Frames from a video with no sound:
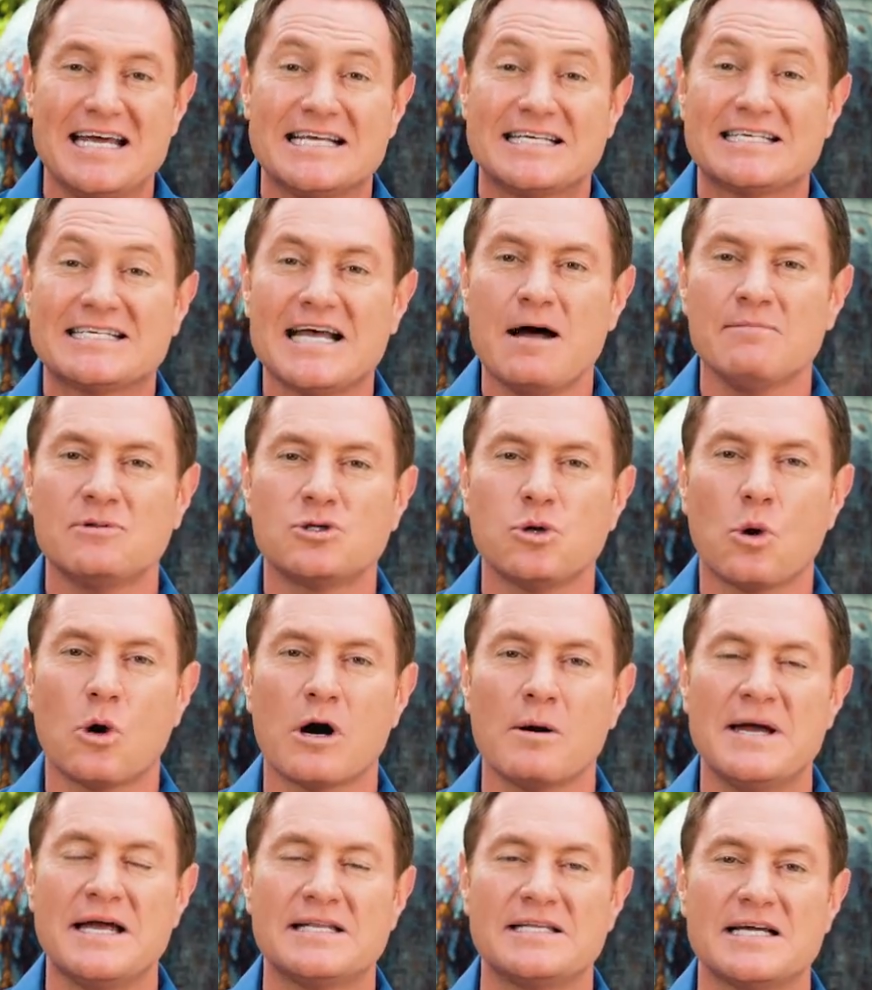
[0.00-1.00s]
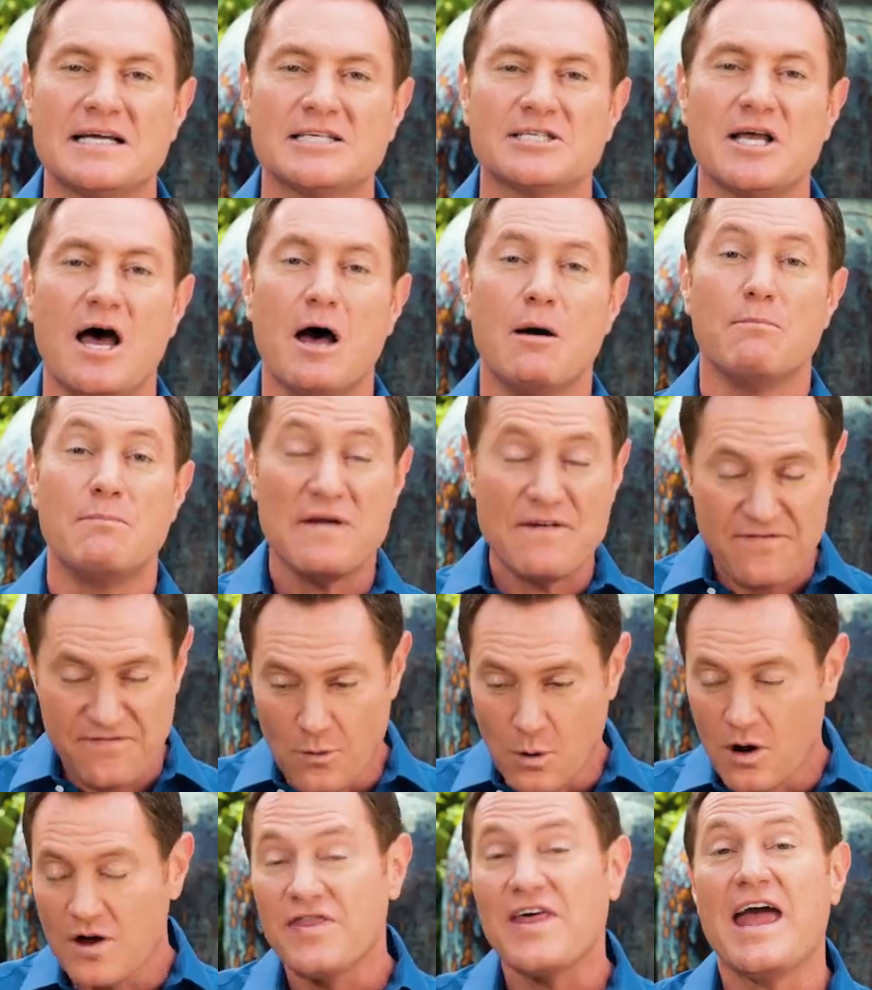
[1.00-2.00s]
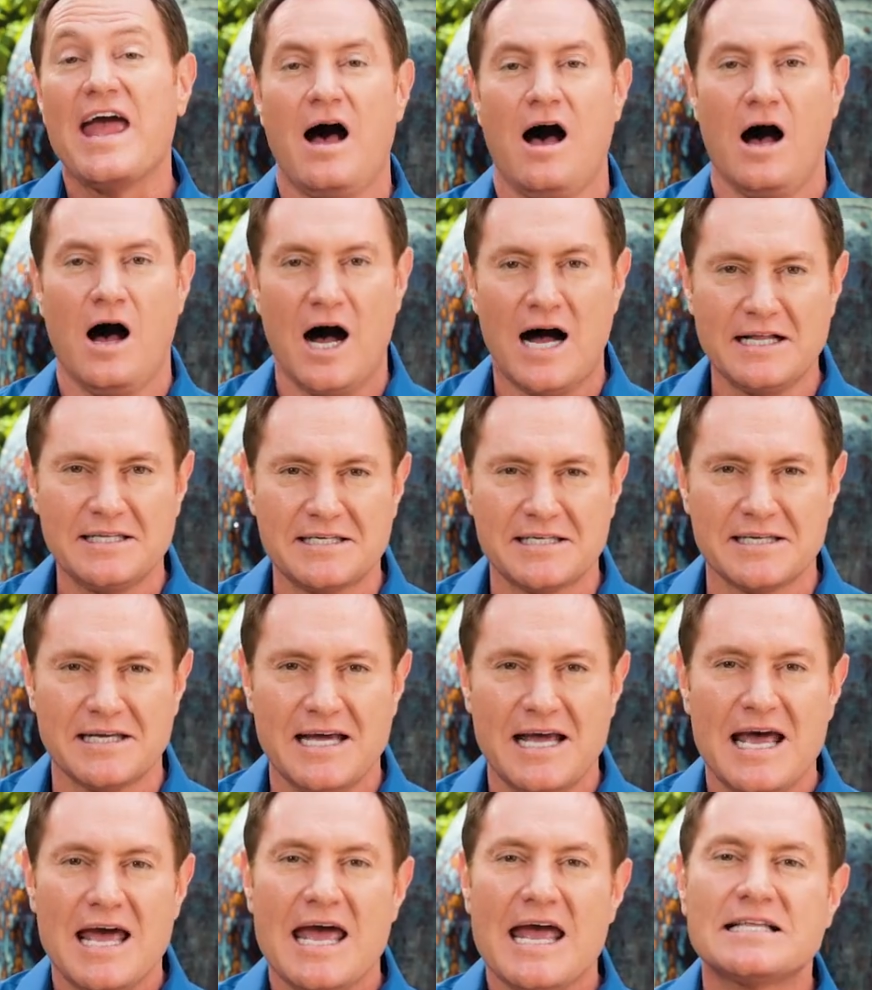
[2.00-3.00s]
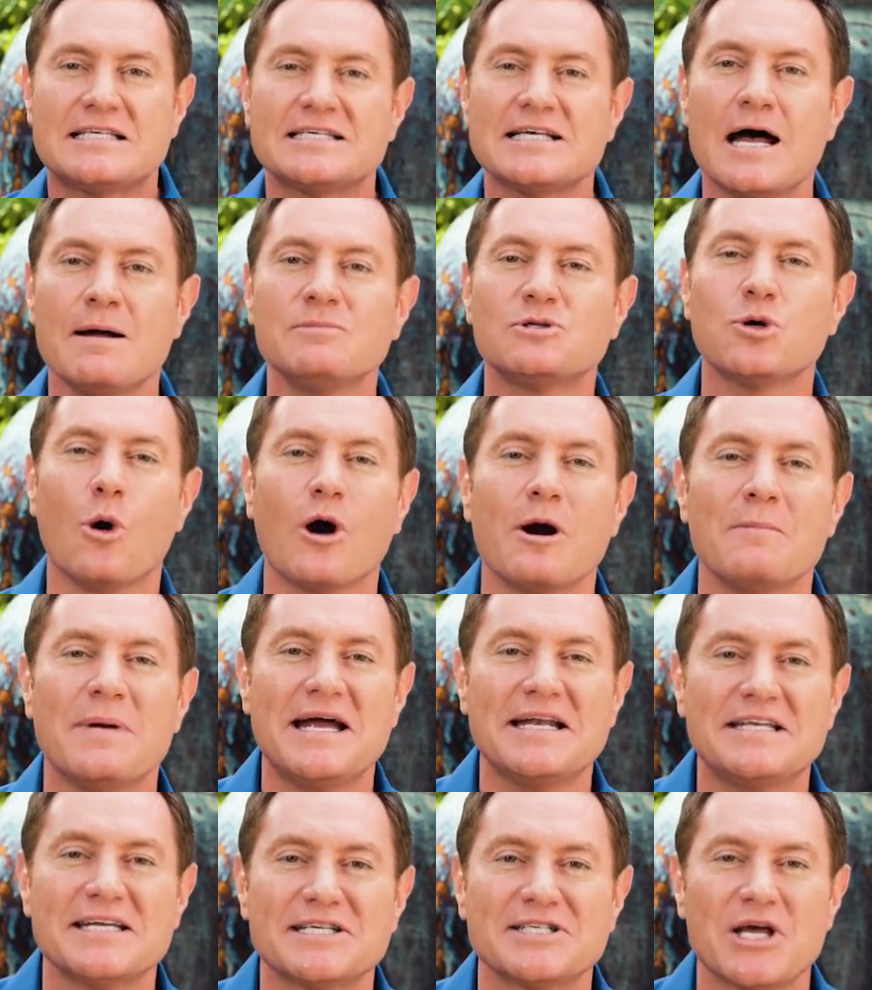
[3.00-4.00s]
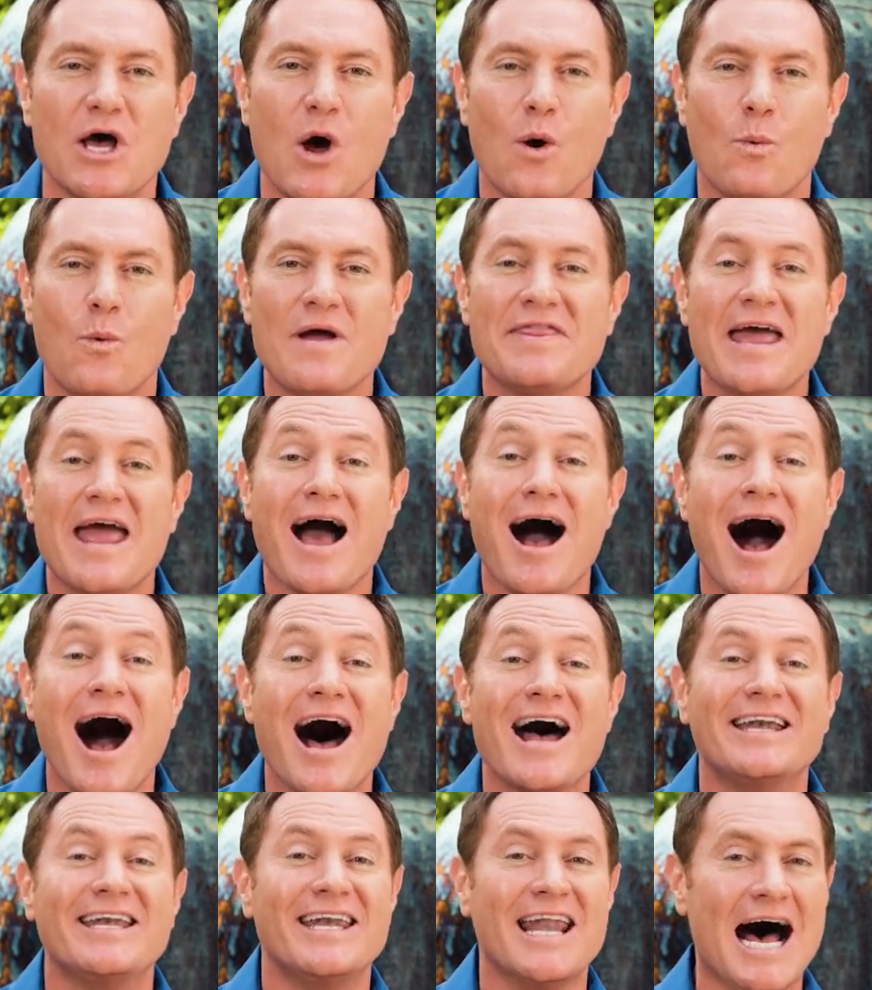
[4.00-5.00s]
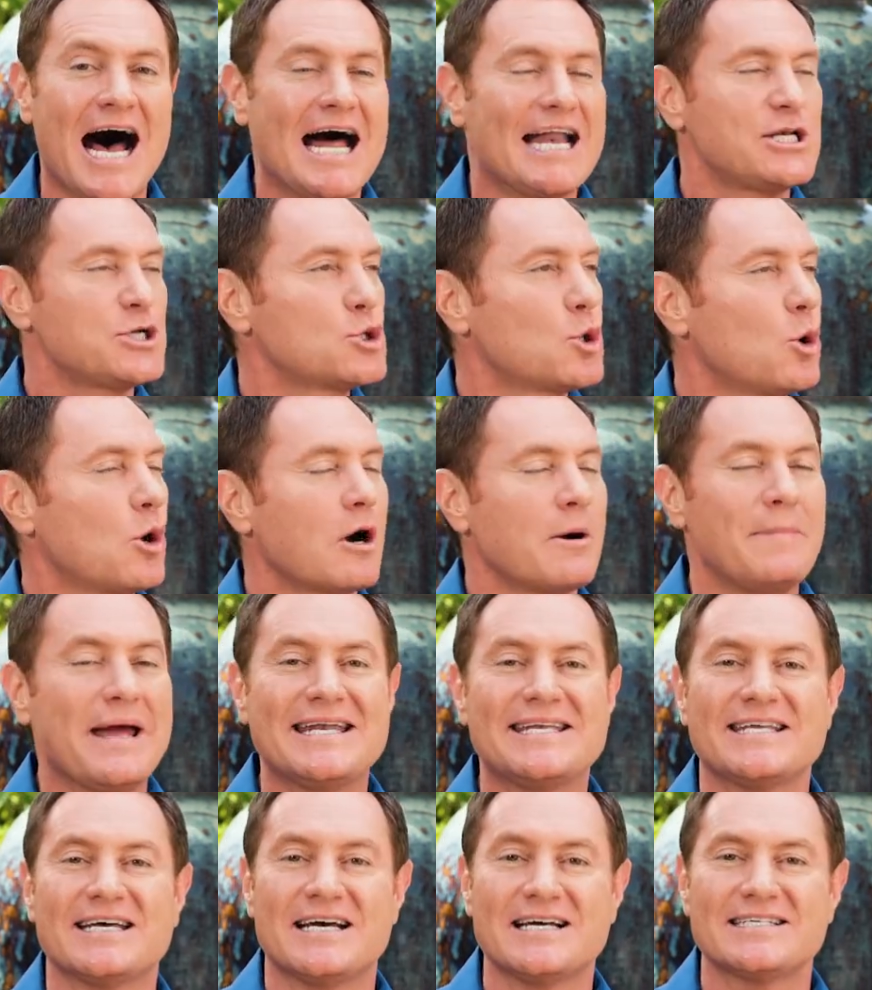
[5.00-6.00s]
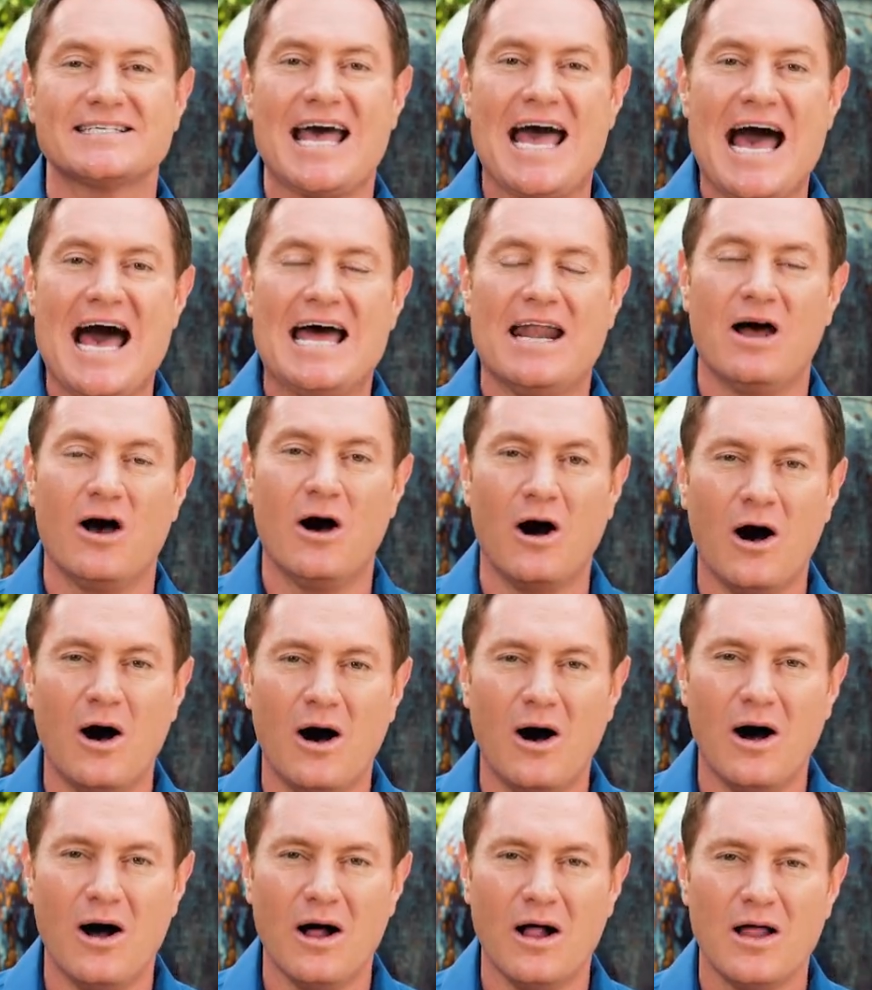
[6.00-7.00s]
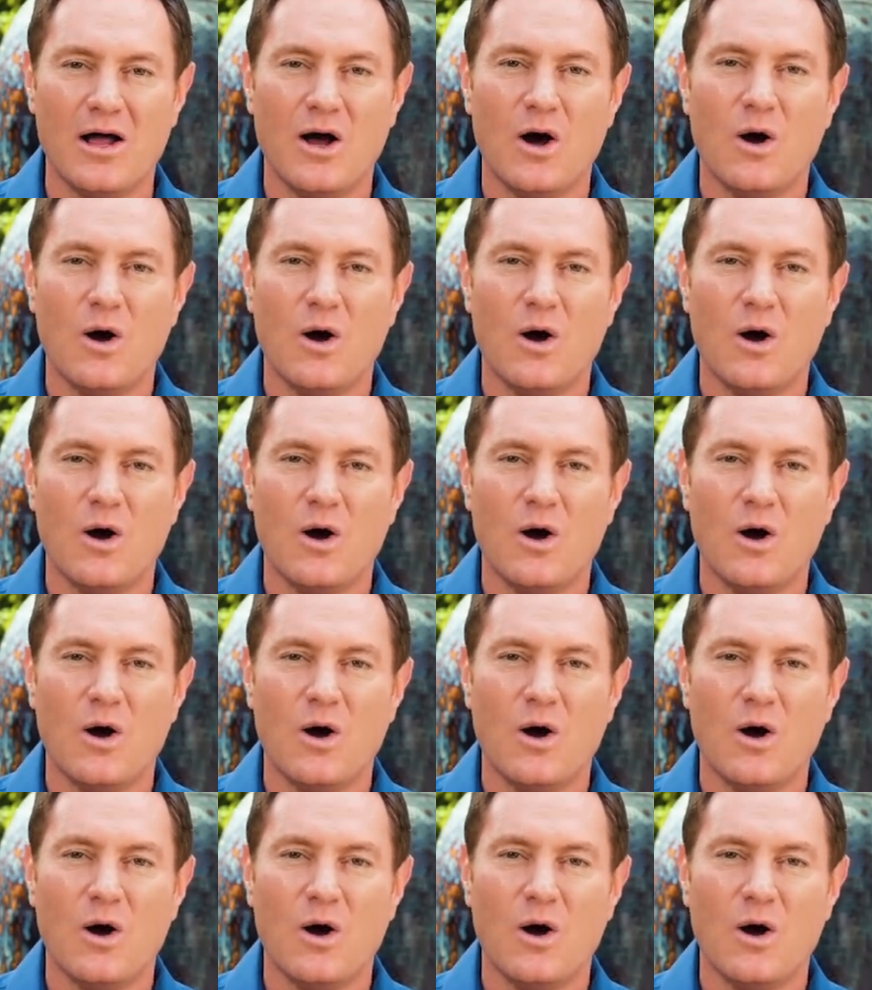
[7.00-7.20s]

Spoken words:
Some torment us before they ought, and some torment us when they ought not torment us at all.